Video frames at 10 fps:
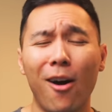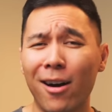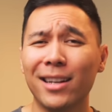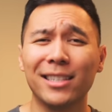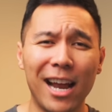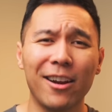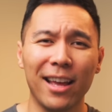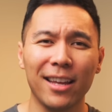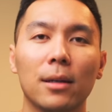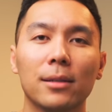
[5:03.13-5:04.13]
on a
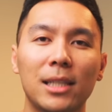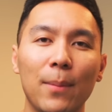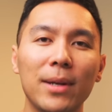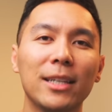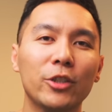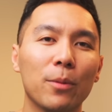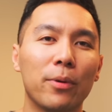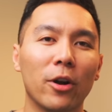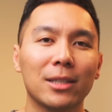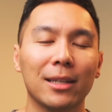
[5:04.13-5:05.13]
Saturday. Some additional
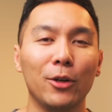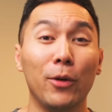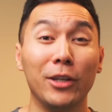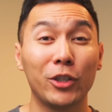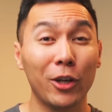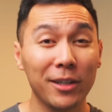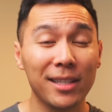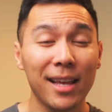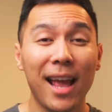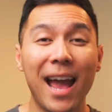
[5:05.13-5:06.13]
perks include
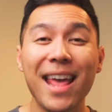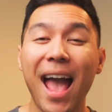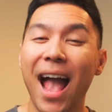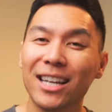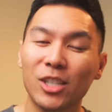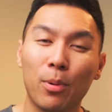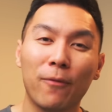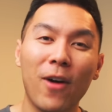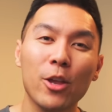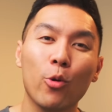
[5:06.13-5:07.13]
insurance, and they actually
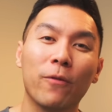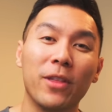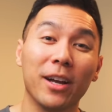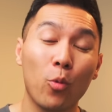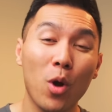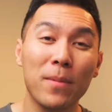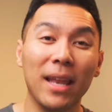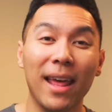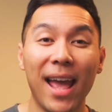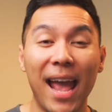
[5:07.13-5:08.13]
provide you with the
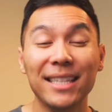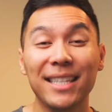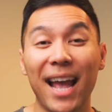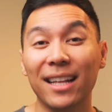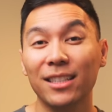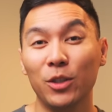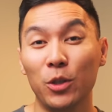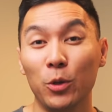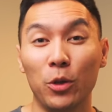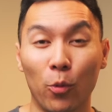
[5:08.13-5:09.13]
equipment and tech to
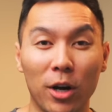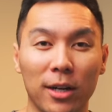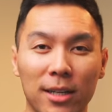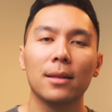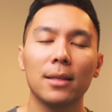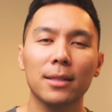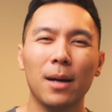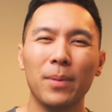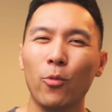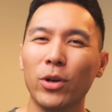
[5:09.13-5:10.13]
do your work. This
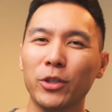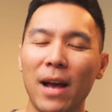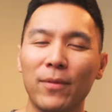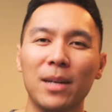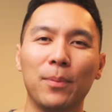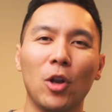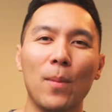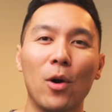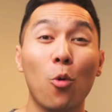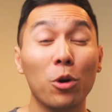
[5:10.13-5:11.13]
company wants you to have a
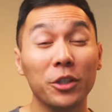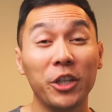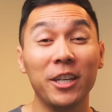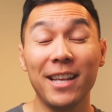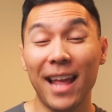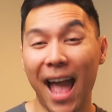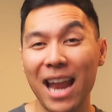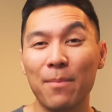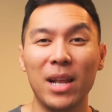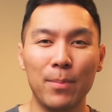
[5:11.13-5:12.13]
diploma or a GED
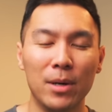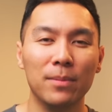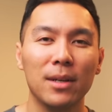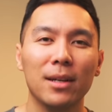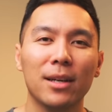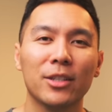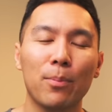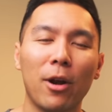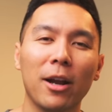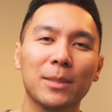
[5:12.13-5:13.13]
at a minimum. Some
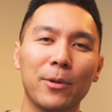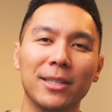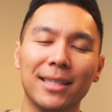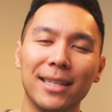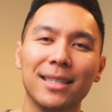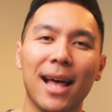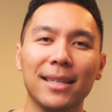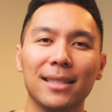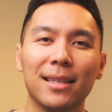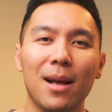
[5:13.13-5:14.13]
prior experience is
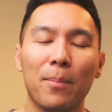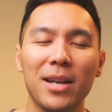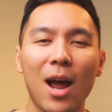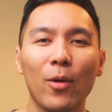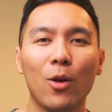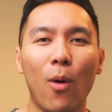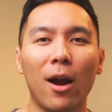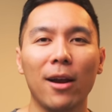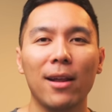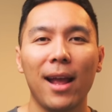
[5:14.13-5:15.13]
nice, but not
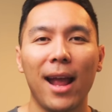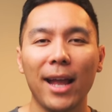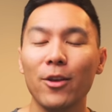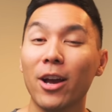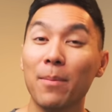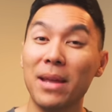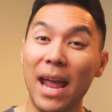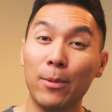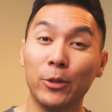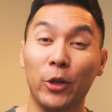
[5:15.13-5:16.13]
required, and you gotta be
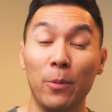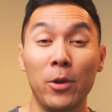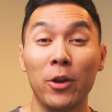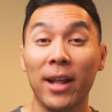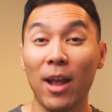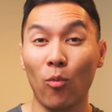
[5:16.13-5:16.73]
able to communicate